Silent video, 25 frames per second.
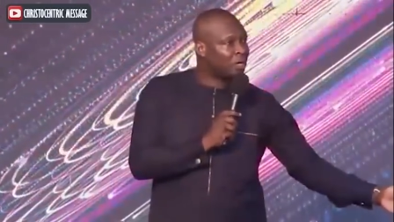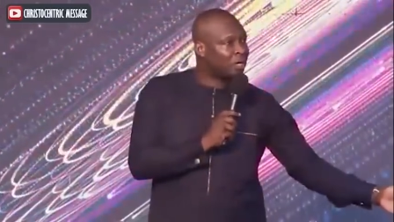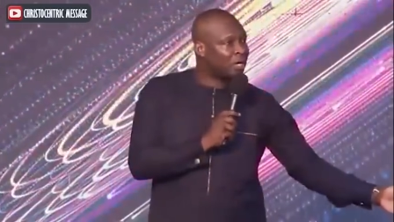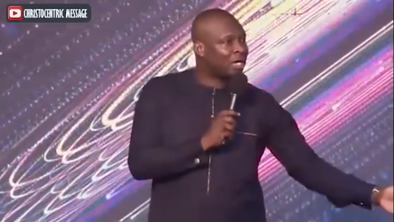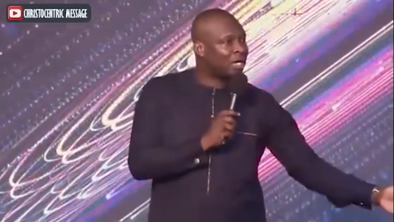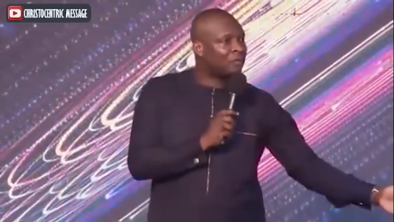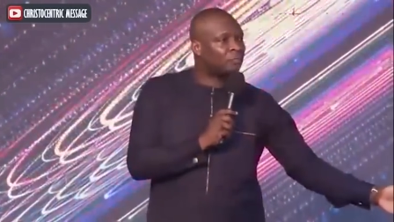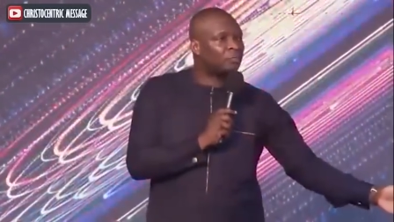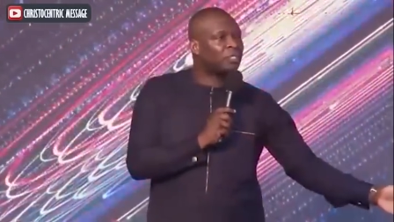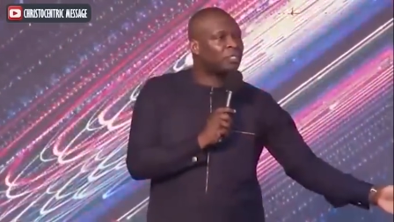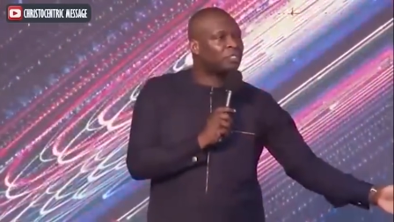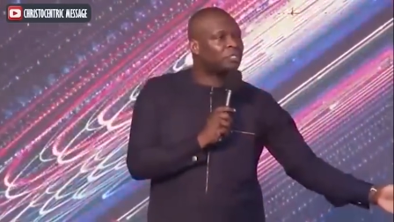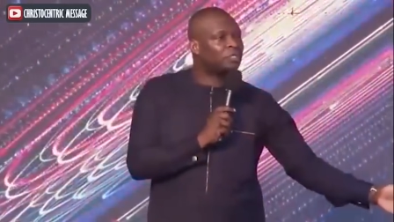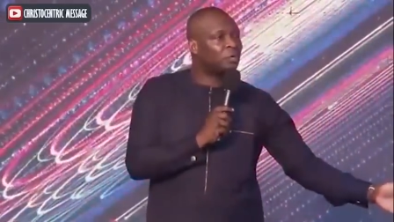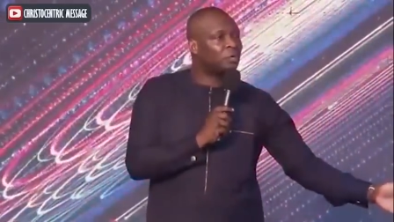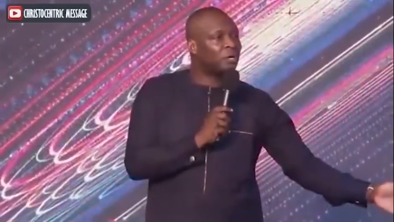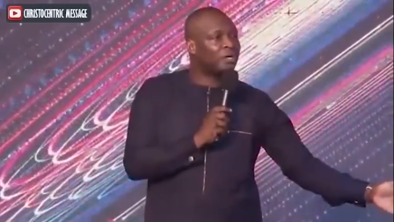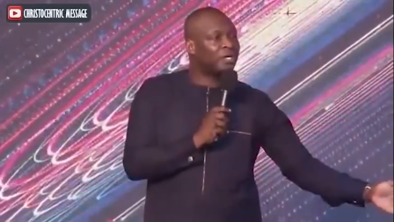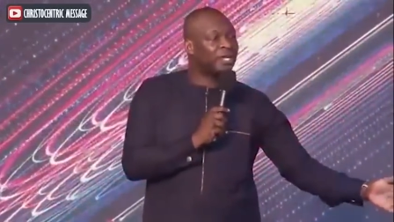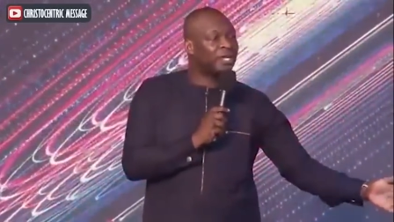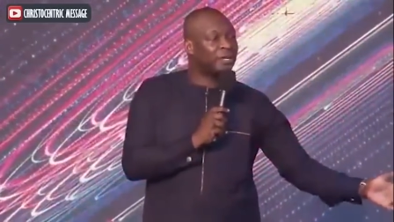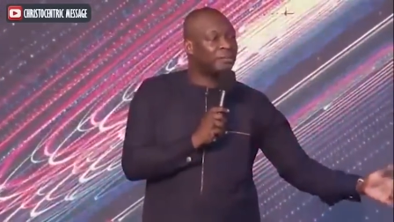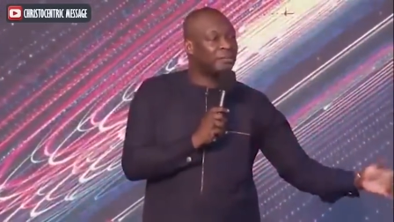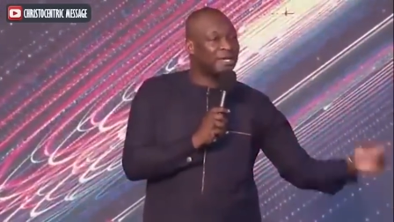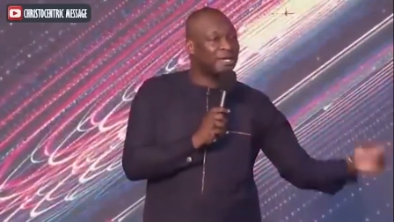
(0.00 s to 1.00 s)
can we
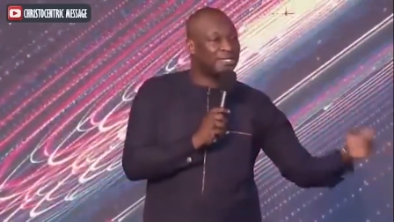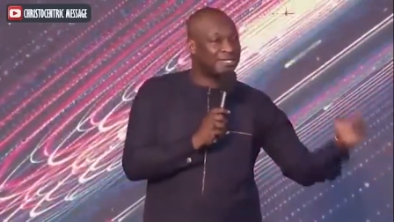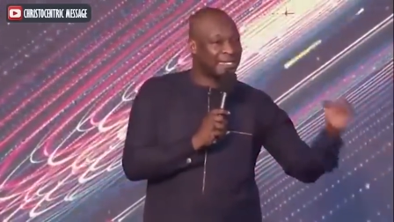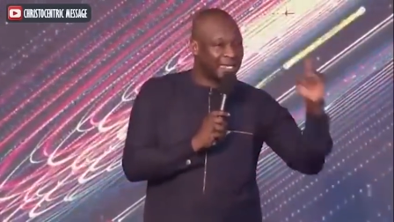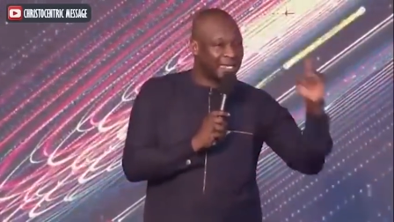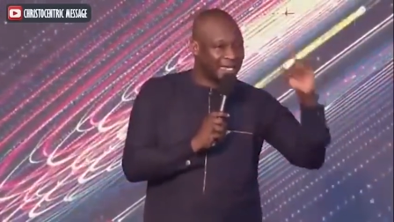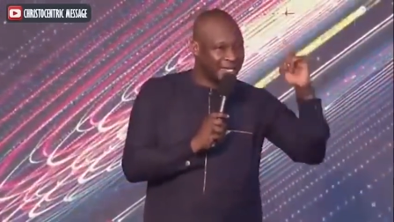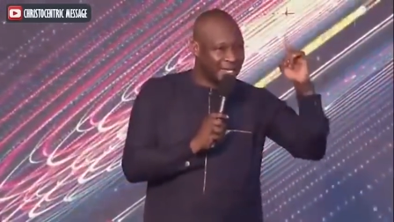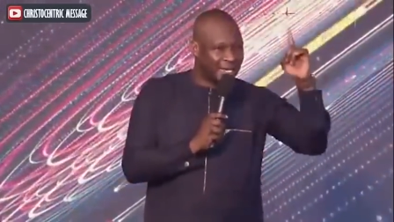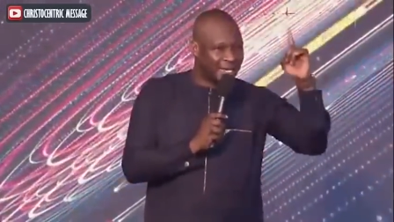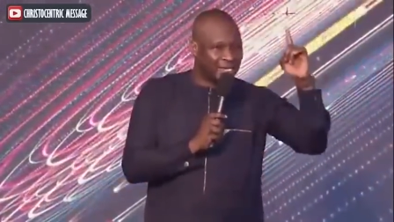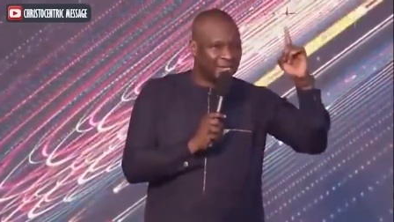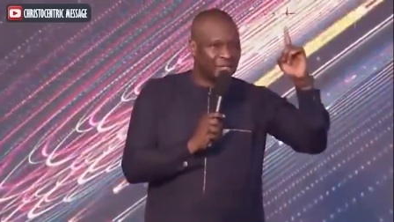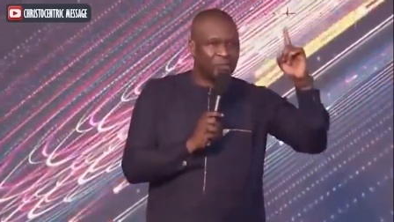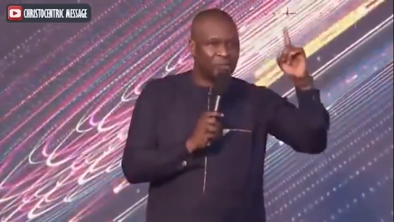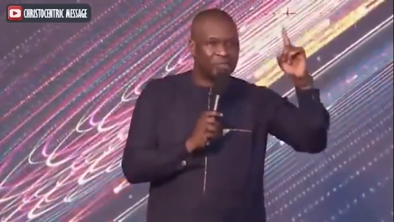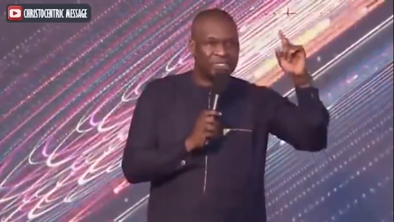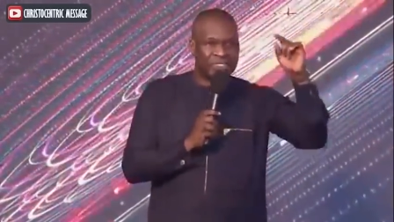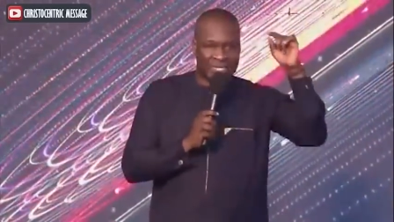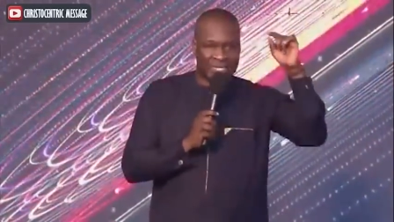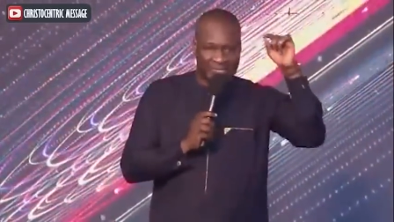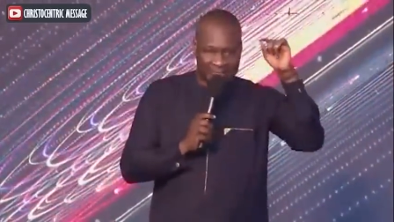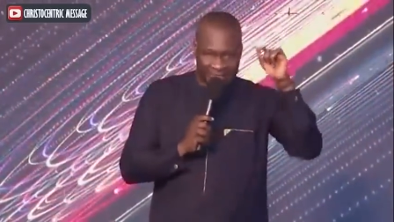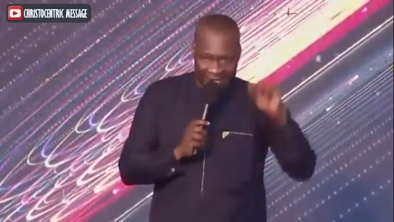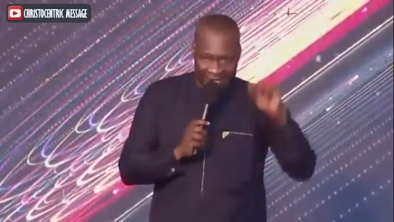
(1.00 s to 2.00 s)
join them as again you
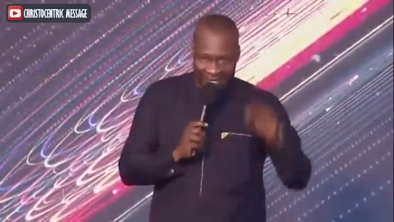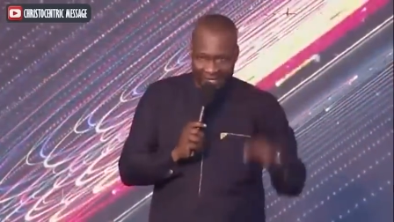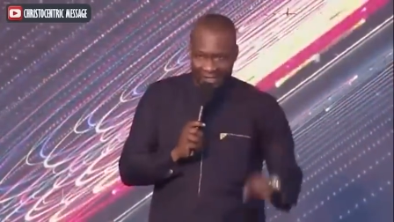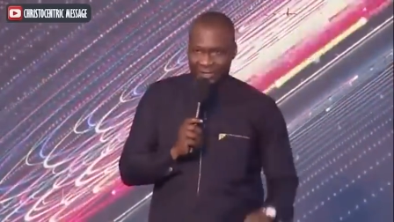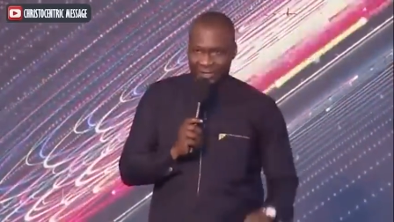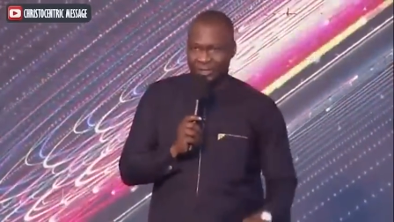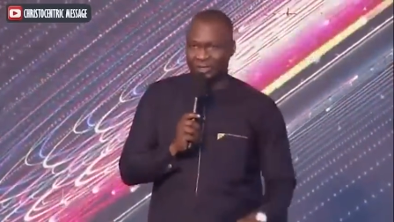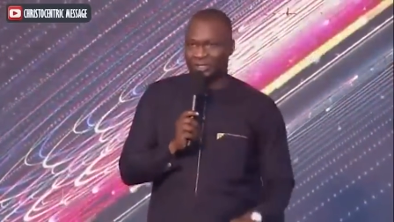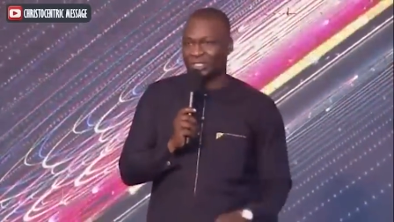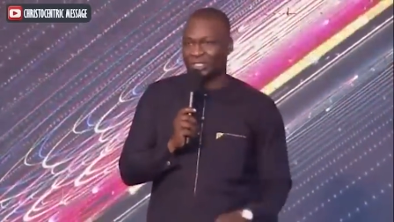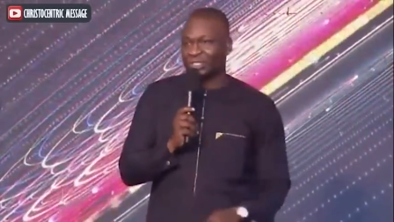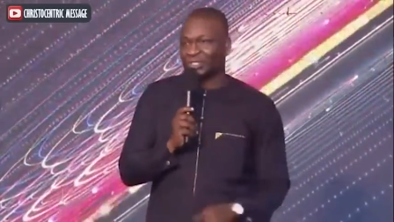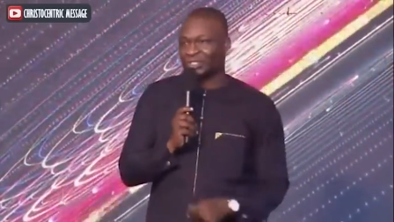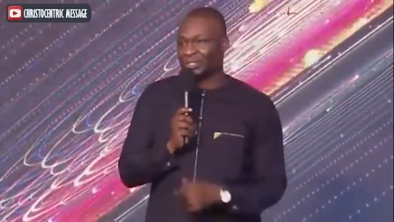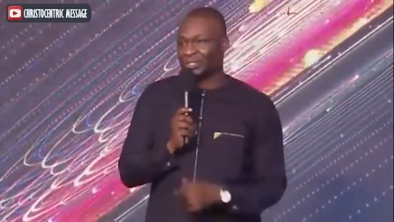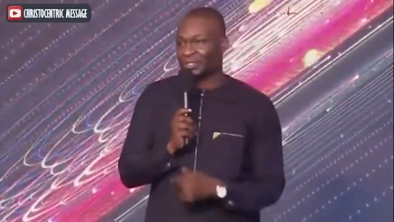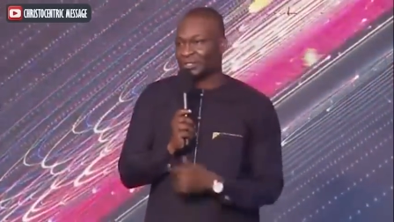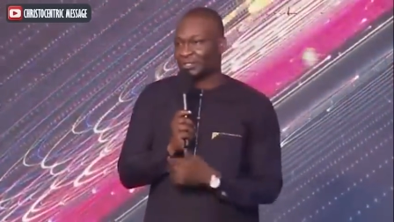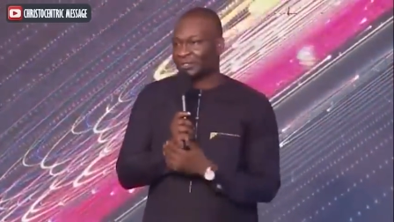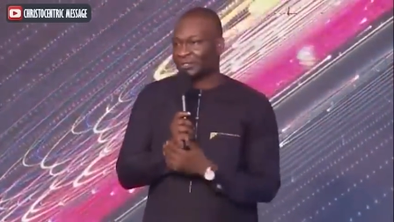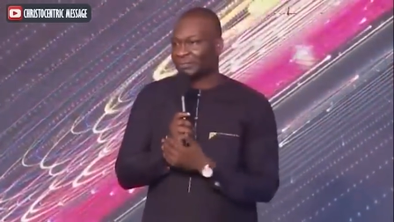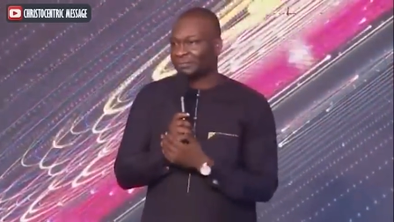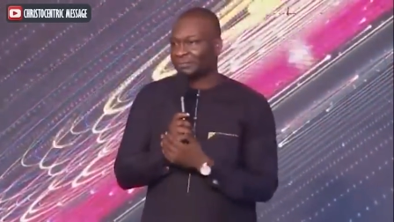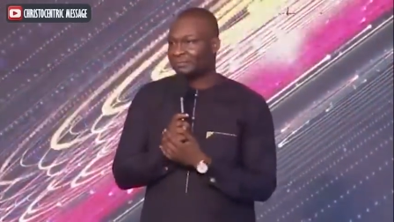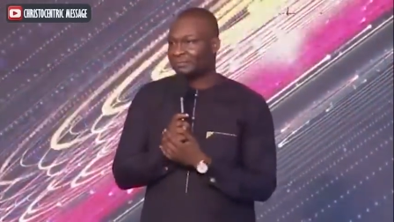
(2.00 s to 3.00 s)
say thank you
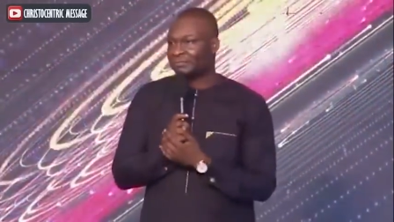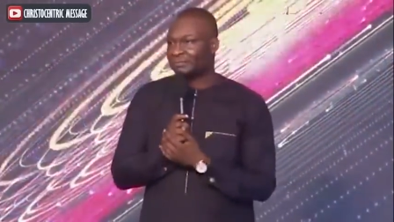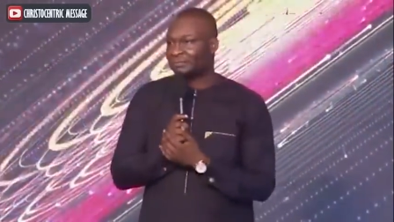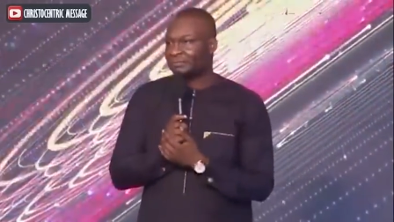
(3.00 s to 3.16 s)
jesus